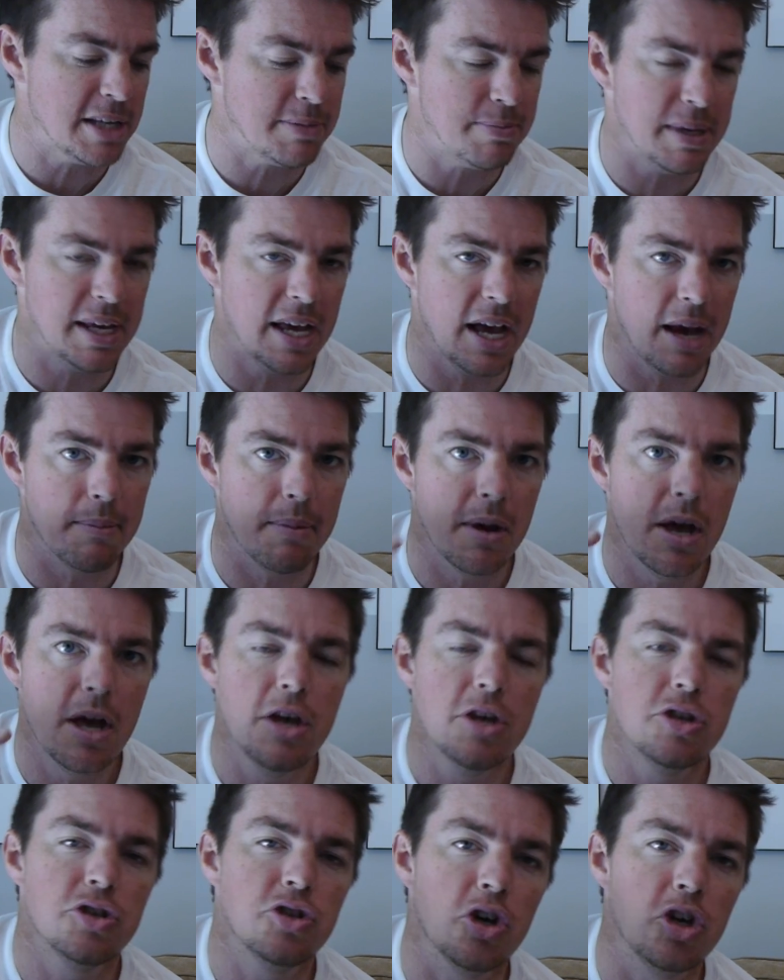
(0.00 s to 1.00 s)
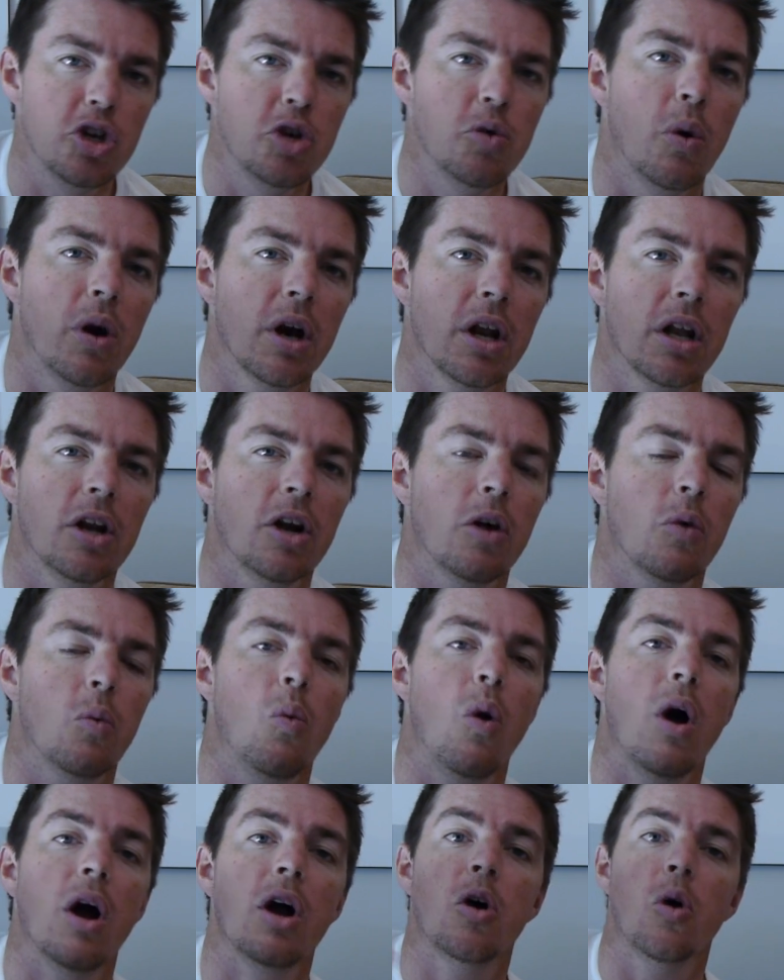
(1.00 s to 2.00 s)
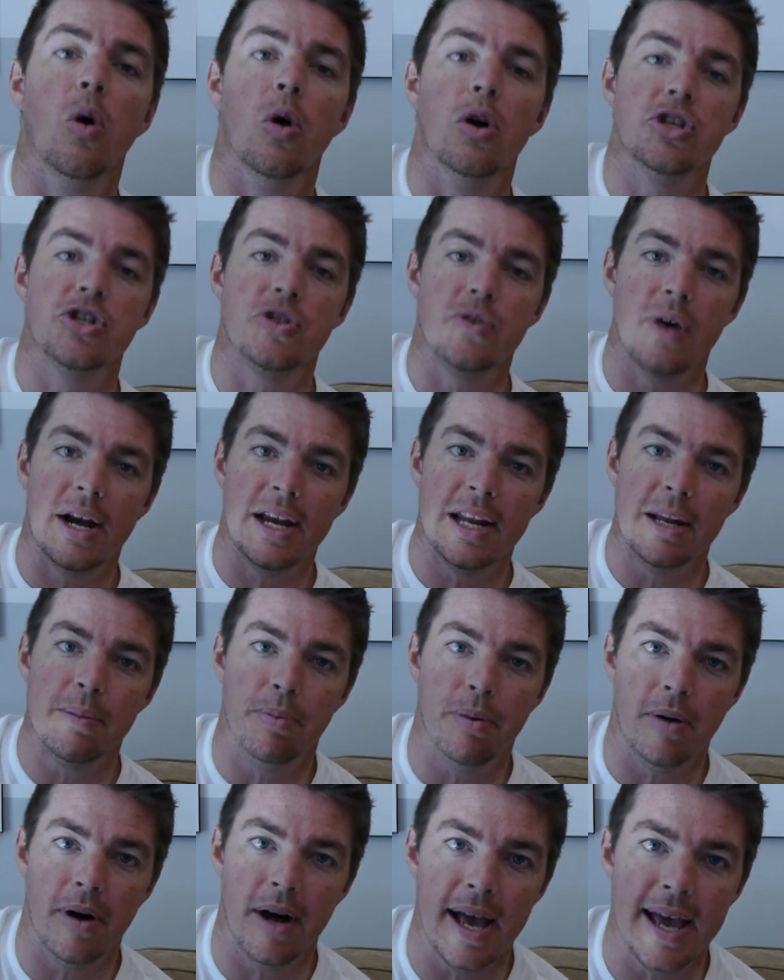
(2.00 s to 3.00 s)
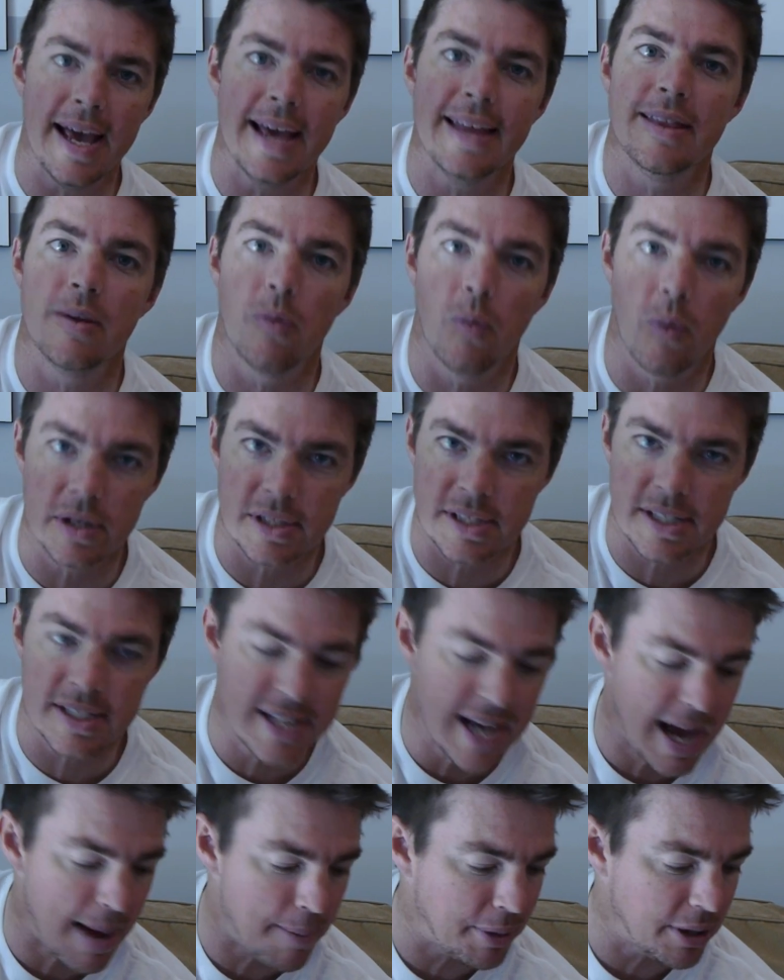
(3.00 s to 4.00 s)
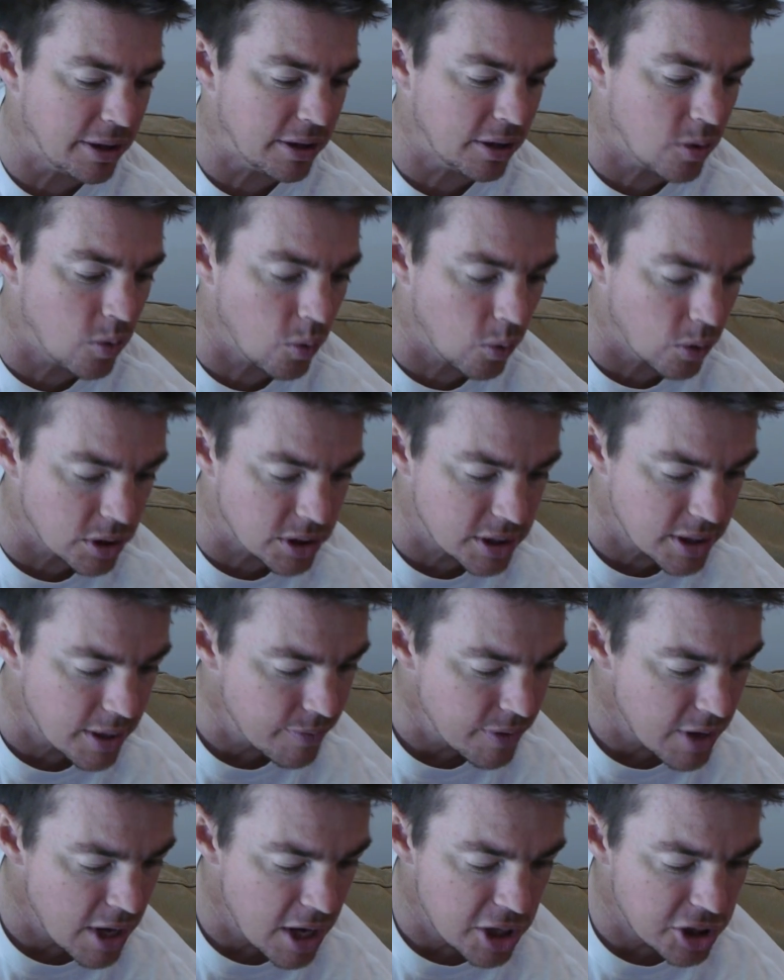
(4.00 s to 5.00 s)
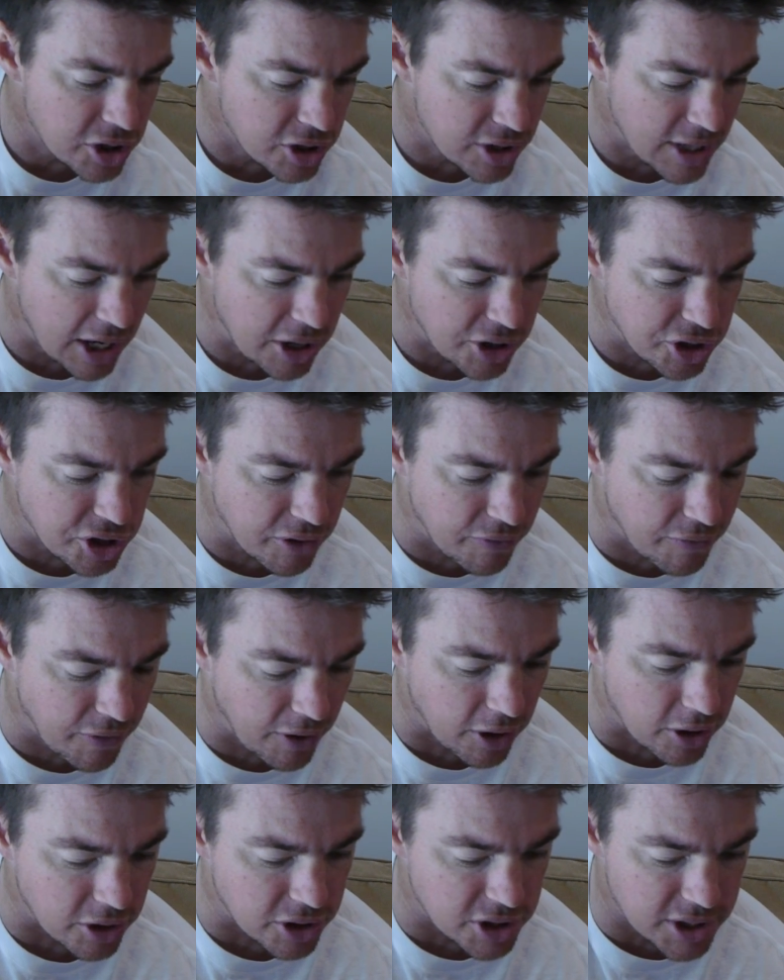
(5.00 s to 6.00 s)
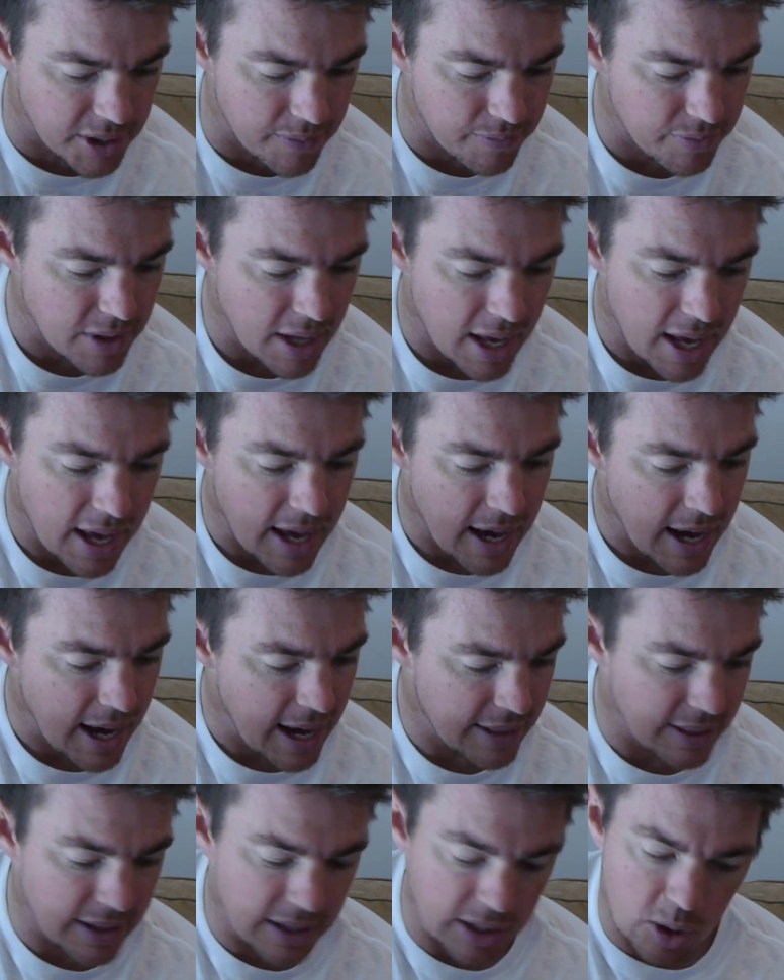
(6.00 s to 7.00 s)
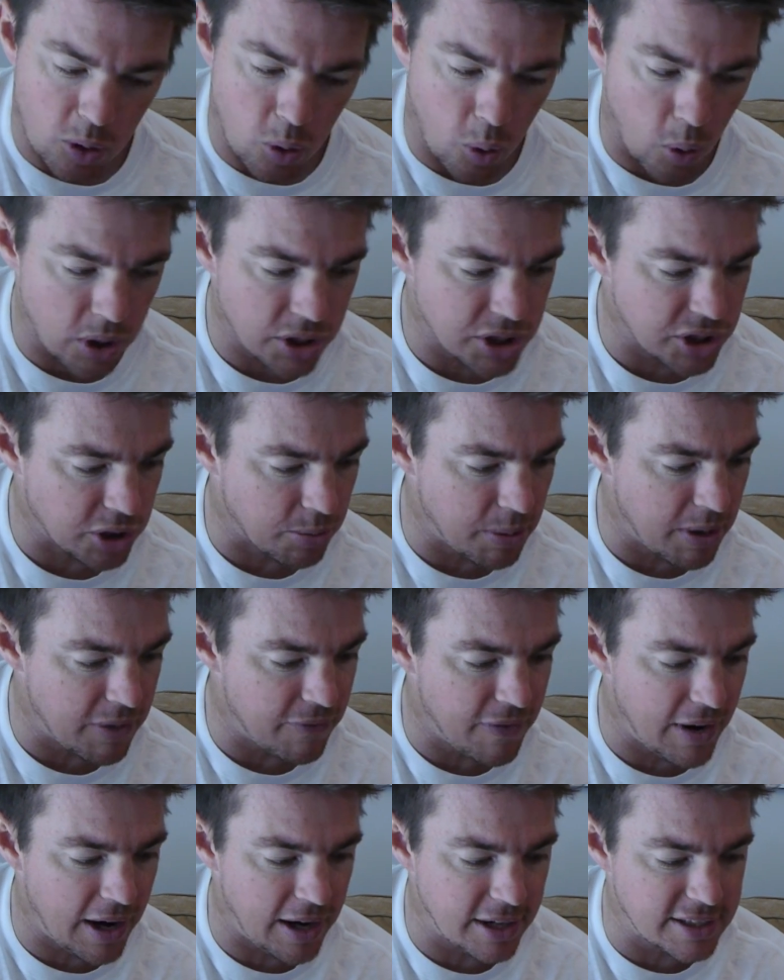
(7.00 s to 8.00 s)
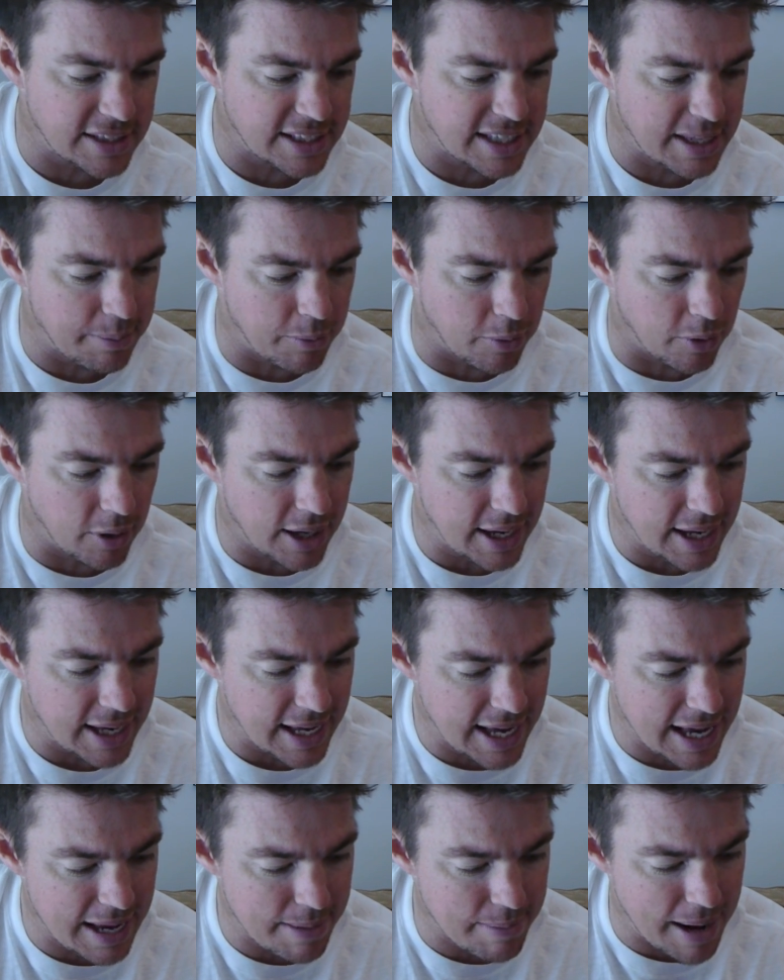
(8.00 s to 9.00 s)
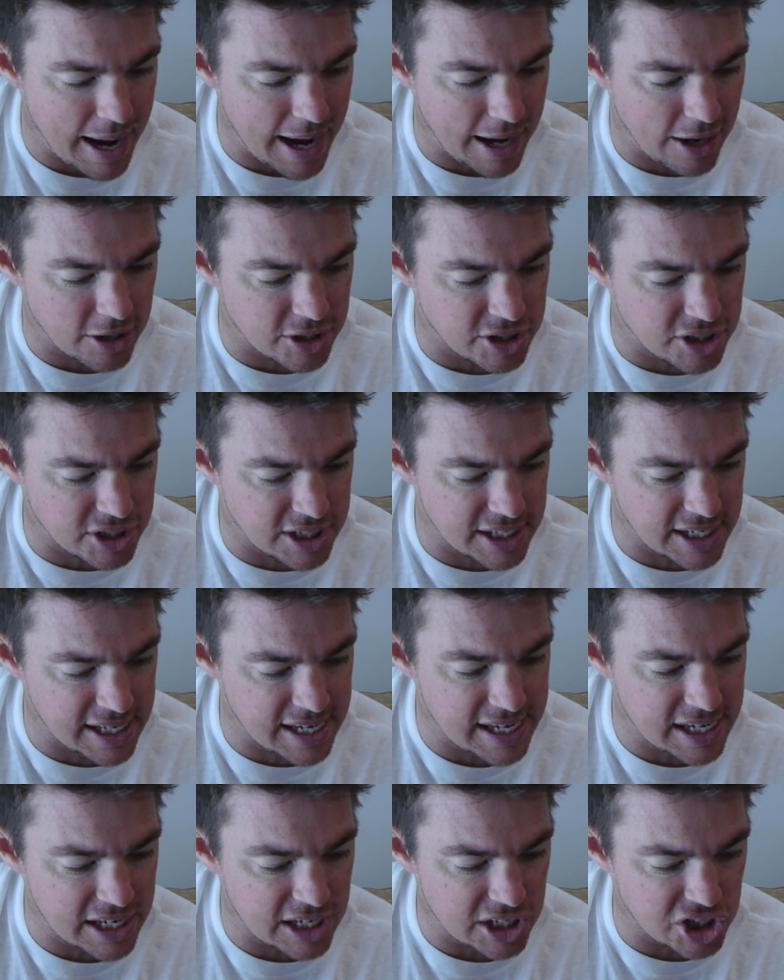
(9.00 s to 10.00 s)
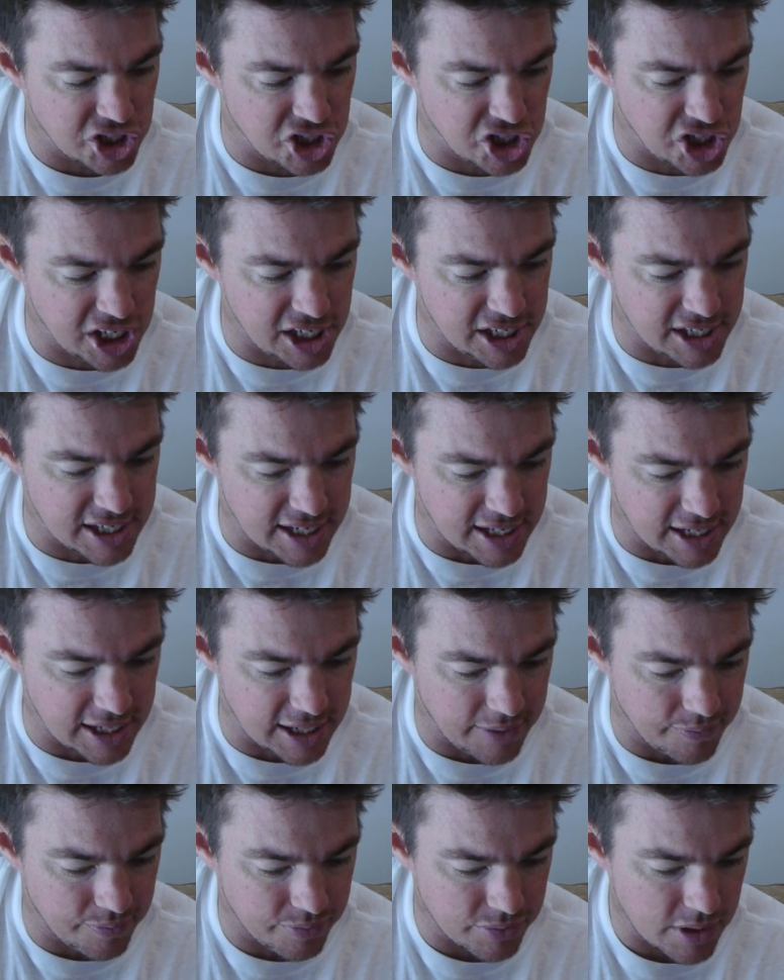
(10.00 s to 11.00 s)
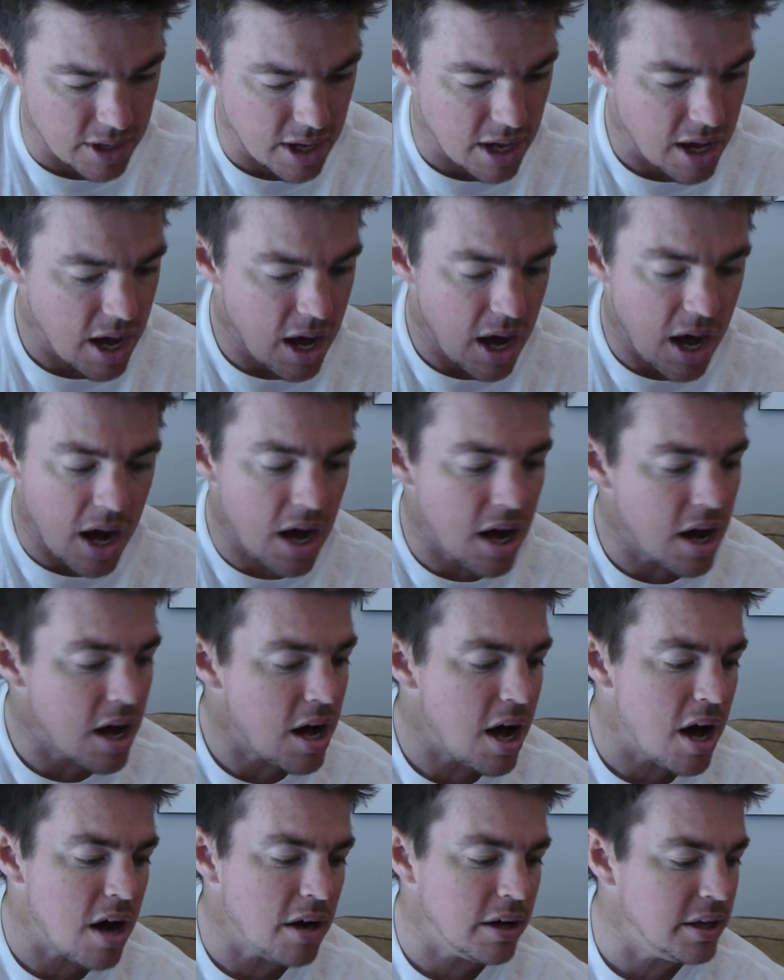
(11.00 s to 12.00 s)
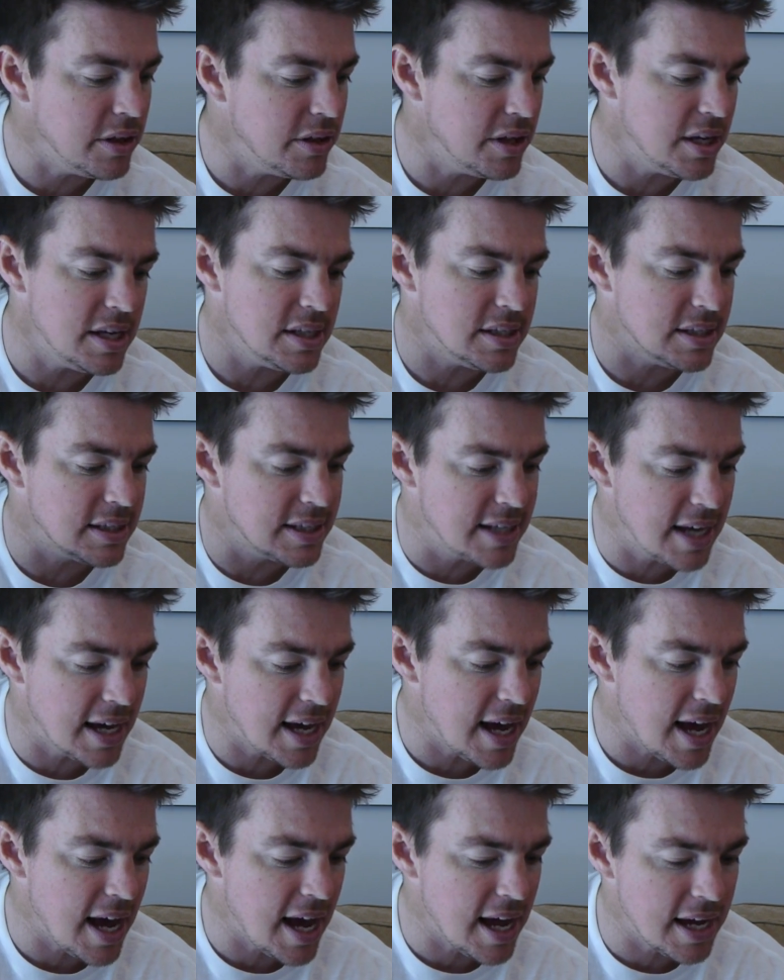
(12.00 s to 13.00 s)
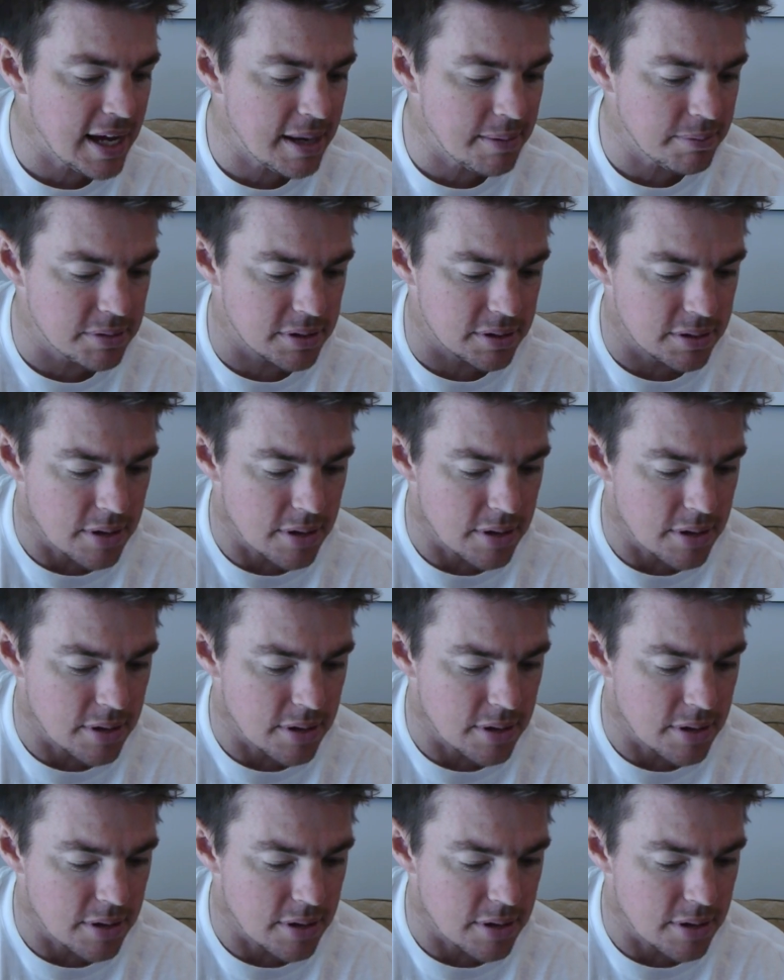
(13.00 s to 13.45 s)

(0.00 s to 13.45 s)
me up so you want to learn what chords do I need to play and then what's the timing of the chords so there's your verse and then the chorus is going to be very similar E minor C G D all of these games